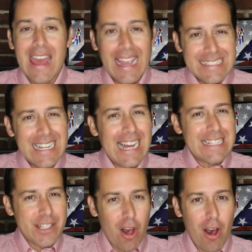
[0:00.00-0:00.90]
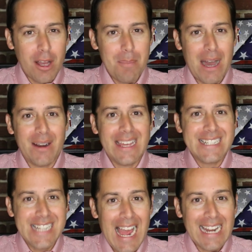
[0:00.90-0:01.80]
It did not talk about
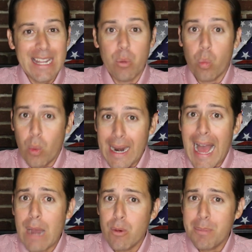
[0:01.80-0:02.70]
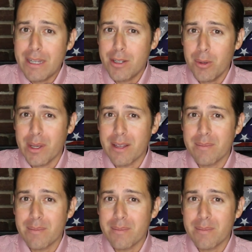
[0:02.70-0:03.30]
exactly what I would be doing.